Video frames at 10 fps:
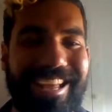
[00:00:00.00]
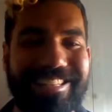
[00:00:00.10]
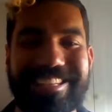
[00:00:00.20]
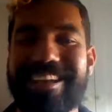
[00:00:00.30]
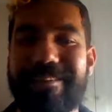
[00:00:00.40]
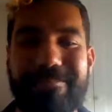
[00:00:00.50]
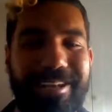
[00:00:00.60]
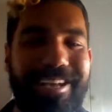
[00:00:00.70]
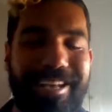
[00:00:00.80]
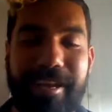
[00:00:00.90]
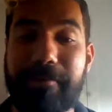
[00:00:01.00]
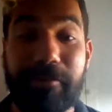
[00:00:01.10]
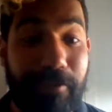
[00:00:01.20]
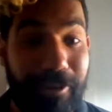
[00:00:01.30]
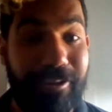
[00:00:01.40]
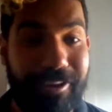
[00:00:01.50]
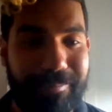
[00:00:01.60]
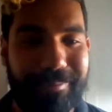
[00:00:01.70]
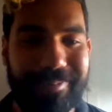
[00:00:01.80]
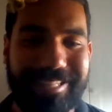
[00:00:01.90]
end, but we've got a lot of
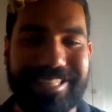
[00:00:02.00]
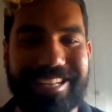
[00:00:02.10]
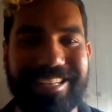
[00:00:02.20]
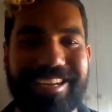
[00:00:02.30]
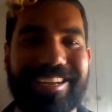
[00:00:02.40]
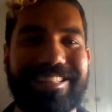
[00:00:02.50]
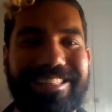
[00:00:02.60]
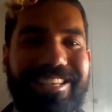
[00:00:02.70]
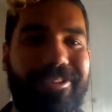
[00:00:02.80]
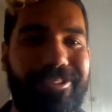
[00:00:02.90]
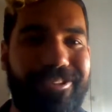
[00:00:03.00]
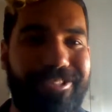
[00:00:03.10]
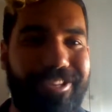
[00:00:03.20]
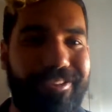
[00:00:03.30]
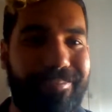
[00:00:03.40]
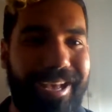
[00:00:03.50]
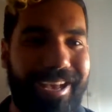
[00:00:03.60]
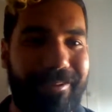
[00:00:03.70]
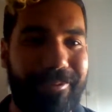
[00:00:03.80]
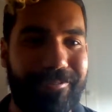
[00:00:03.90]
people attending. I can see on YouTube,
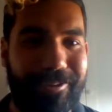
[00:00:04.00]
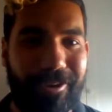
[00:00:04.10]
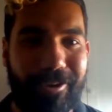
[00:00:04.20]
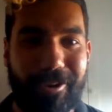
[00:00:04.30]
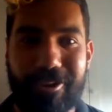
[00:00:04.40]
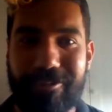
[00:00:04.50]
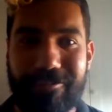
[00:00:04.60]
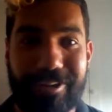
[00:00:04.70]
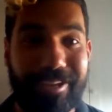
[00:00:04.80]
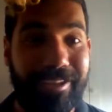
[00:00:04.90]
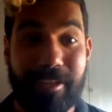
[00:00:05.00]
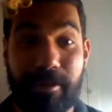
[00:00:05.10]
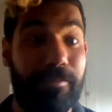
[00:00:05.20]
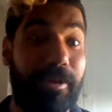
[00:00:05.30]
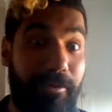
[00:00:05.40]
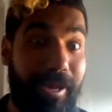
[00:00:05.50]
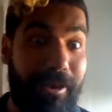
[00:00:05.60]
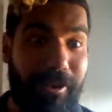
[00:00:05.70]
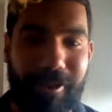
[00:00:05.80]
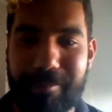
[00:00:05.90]
we've got quite a
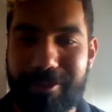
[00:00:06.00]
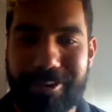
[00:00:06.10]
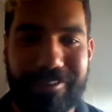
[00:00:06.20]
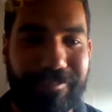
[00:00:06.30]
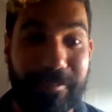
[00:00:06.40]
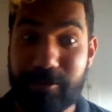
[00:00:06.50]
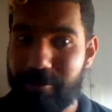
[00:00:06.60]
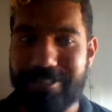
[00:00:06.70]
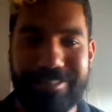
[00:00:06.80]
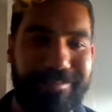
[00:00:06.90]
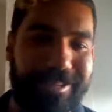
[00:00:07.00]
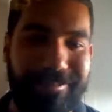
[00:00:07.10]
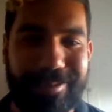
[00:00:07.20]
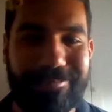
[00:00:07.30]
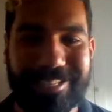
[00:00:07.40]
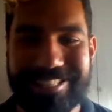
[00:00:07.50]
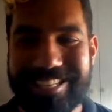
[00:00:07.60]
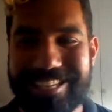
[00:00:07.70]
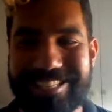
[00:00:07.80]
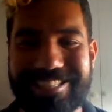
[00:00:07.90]
lot. I'm not going to flip screens in the middle of my
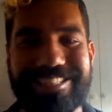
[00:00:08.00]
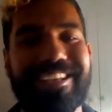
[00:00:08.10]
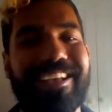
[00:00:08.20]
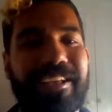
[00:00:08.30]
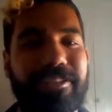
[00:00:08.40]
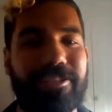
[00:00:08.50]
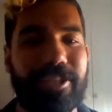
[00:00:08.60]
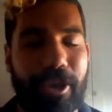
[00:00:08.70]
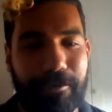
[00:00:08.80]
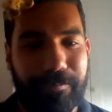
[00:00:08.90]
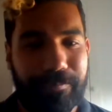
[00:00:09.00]
presentations. So